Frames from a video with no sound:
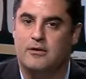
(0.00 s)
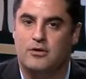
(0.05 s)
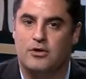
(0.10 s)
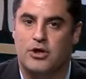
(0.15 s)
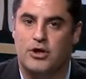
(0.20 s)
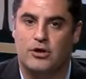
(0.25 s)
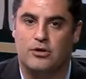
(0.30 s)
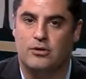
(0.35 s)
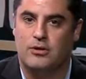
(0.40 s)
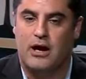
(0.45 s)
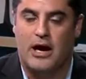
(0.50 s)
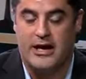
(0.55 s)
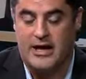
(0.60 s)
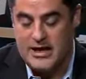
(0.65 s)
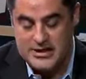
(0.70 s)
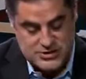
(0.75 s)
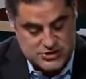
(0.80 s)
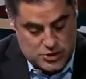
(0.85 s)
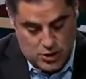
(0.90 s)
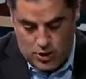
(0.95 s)
you know, I
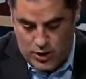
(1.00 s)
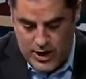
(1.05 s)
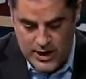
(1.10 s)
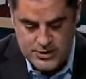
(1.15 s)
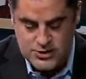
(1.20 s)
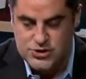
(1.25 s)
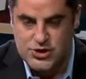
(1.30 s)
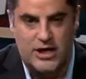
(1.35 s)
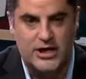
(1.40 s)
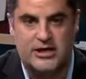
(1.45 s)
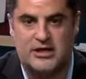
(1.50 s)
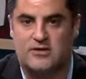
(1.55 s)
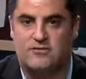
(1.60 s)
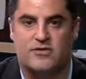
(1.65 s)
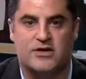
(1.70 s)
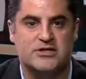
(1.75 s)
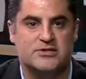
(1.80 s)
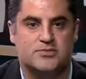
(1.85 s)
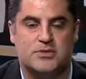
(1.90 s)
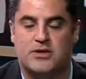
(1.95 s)
guess go ahead and try to
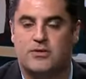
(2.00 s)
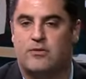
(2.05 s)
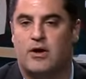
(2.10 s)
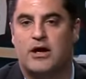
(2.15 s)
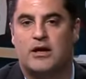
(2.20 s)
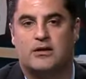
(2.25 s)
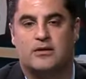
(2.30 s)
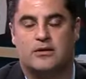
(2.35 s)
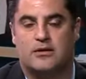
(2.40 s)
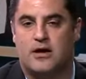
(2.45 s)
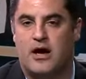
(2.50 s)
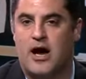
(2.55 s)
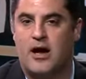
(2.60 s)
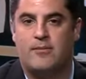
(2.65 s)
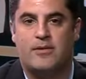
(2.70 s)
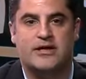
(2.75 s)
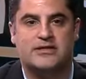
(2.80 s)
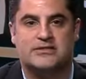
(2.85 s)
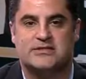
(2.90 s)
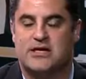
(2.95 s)
convince me, write
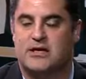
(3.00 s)
comments,